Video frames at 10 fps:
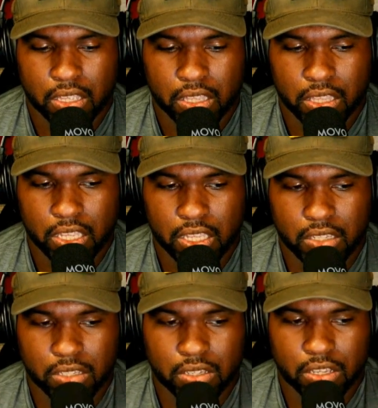
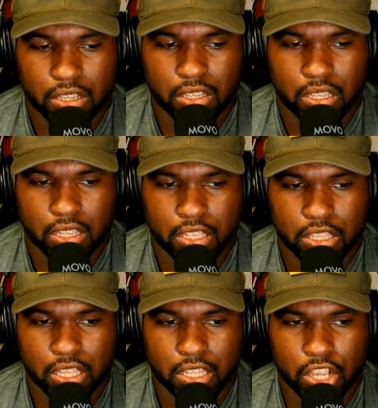these
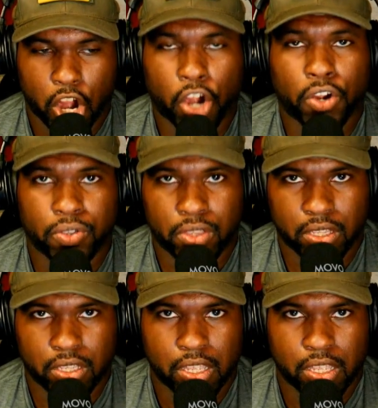the earth